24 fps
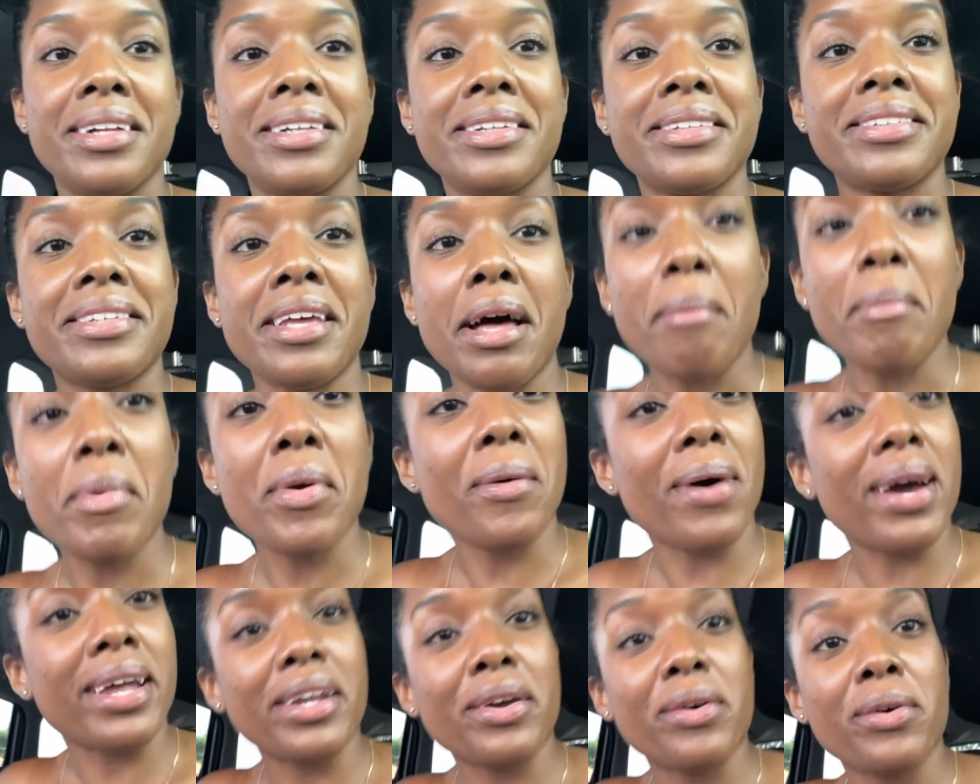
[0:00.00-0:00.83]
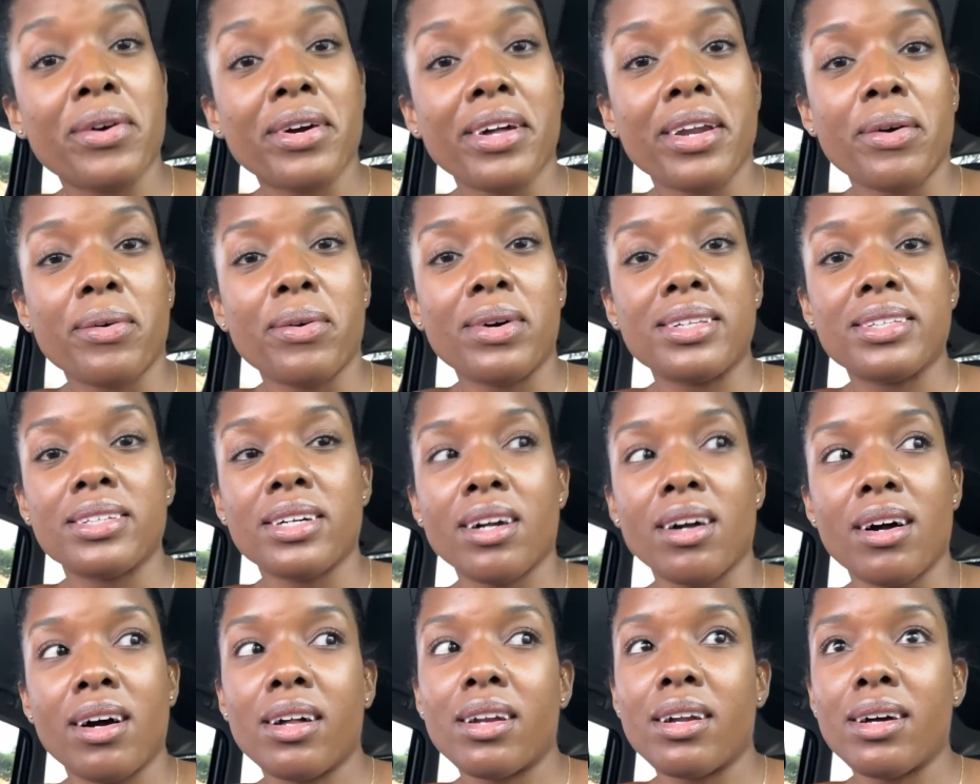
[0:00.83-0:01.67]
tell me why the coconut water
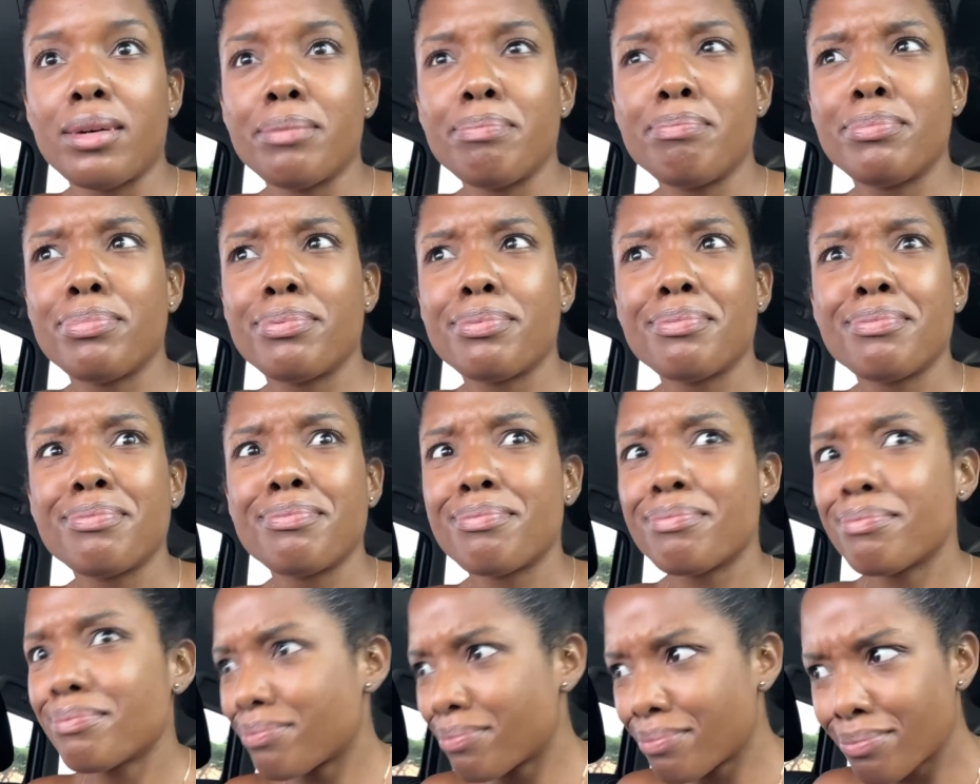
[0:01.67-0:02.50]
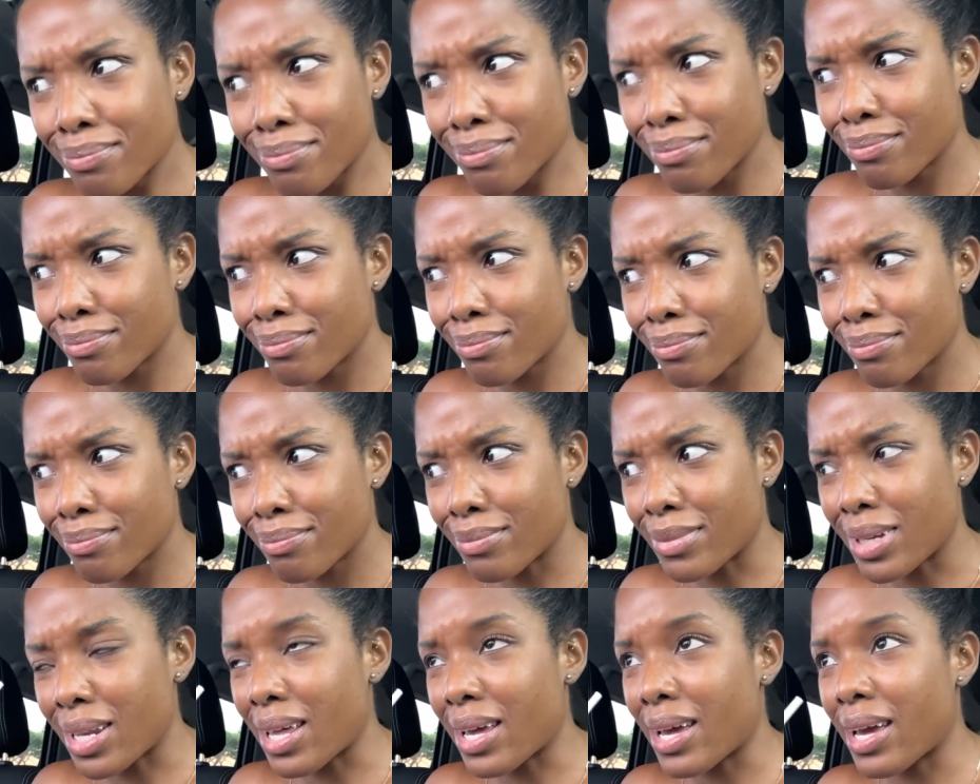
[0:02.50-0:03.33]
gone up.
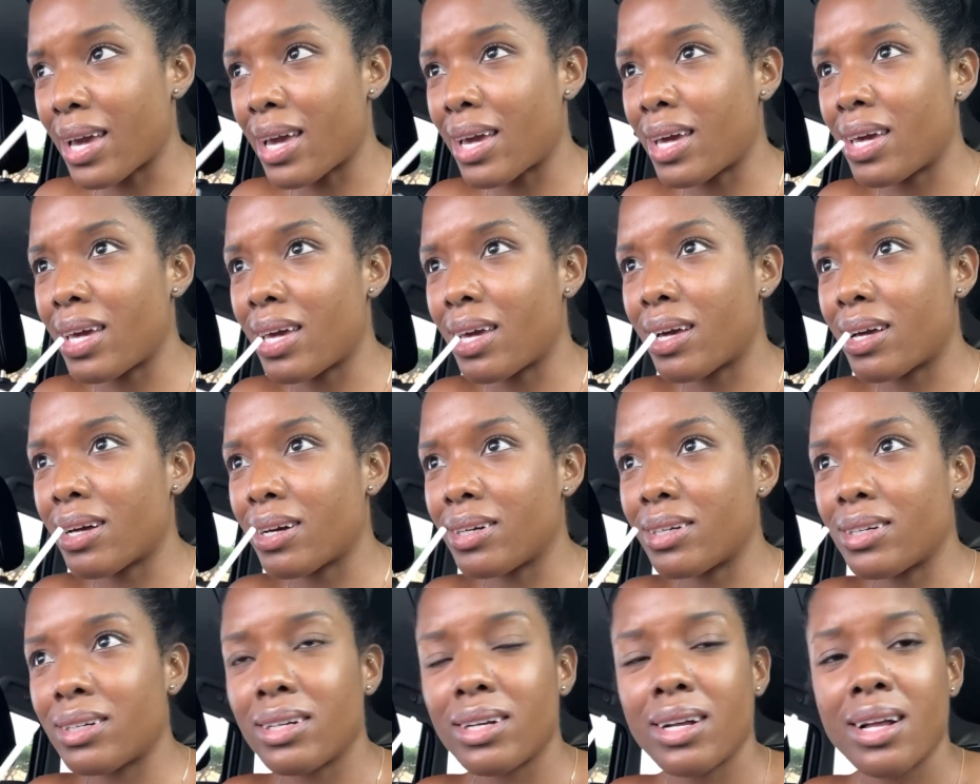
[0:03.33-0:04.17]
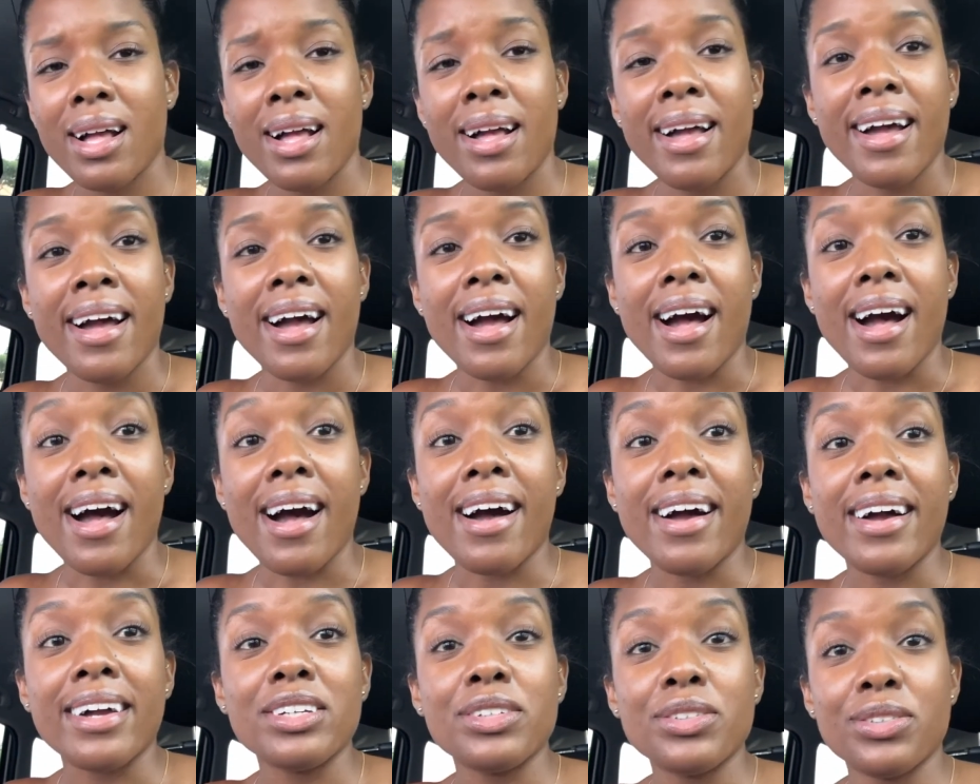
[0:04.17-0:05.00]
Like,
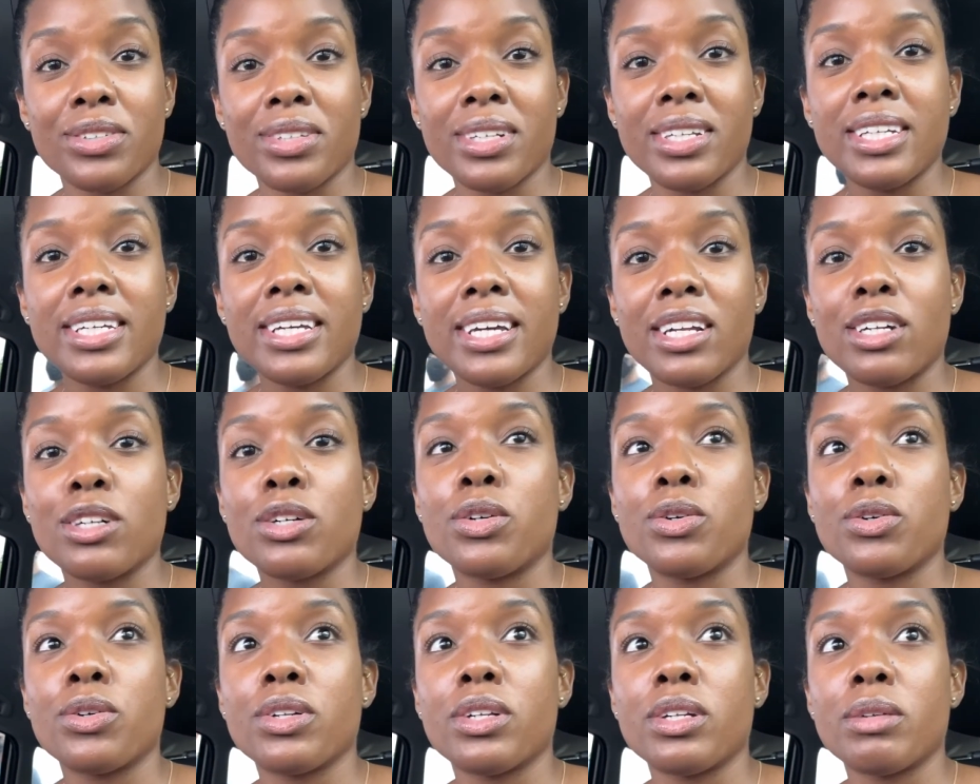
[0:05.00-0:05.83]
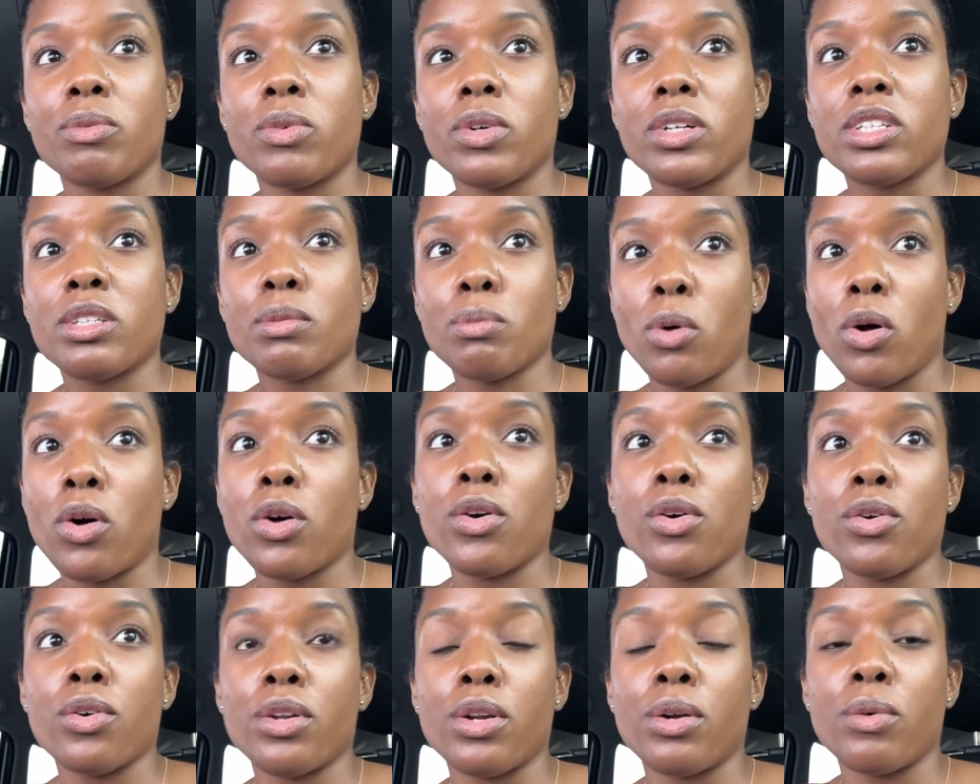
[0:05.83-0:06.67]
I usually get a coconut, well, small
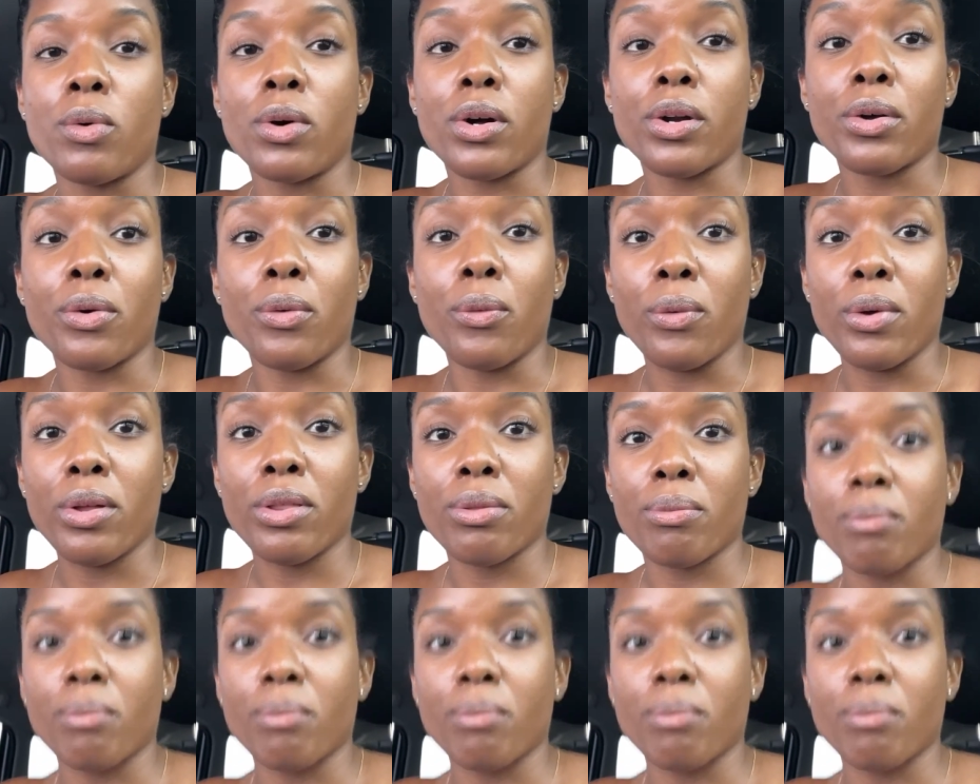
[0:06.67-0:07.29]
coconut water with